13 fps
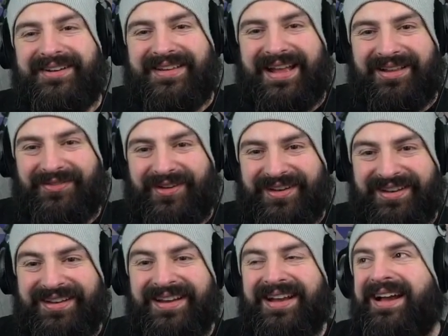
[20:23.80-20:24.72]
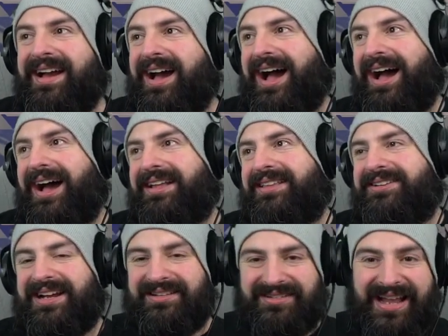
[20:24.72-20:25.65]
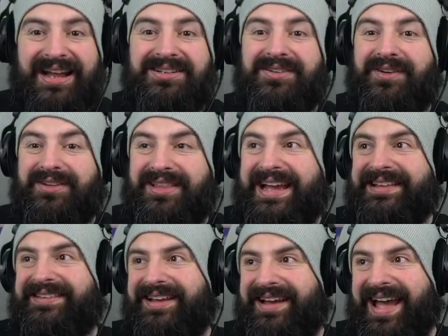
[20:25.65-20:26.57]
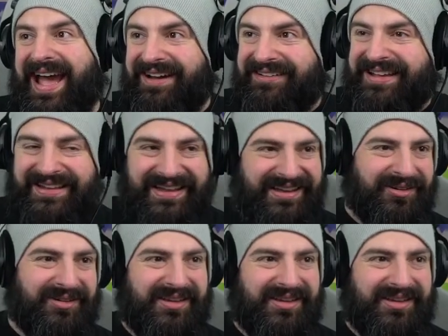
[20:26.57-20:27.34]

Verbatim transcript: the next one. Uh, the check, catch the pod later. Hell yeah, they caught